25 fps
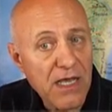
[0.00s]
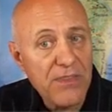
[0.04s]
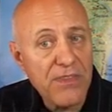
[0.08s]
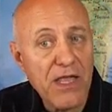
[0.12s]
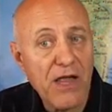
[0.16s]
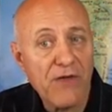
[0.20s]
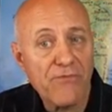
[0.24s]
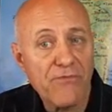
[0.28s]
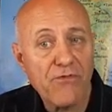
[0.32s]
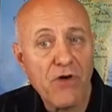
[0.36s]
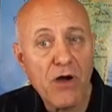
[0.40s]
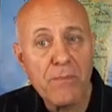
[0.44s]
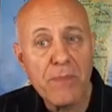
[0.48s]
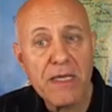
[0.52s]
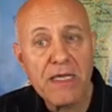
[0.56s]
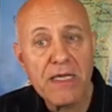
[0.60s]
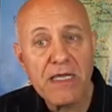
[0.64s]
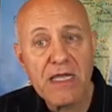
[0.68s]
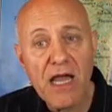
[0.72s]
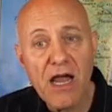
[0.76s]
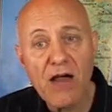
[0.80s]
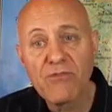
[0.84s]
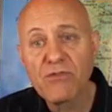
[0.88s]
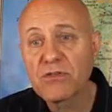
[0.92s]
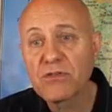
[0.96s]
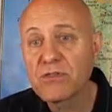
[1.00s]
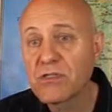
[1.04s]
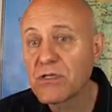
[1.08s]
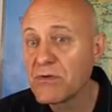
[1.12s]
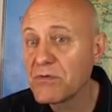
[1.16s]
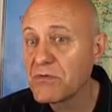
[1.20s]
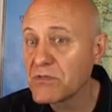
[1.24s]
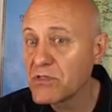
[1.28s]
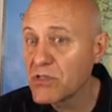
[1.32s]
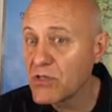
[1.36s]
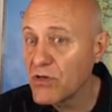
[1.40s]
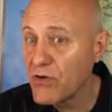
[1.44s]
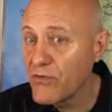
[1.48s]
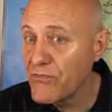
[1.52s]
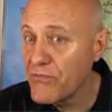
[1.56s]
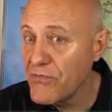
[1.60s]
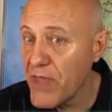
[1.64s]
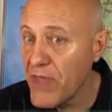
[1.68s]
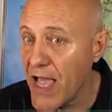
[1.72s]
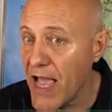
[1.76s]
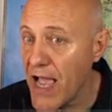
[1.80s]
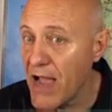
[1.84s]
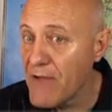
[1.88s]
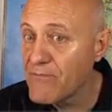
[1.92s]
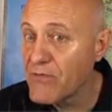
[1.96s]
Therefore be careful to observe
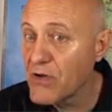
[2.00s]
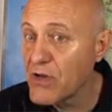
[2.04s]
them,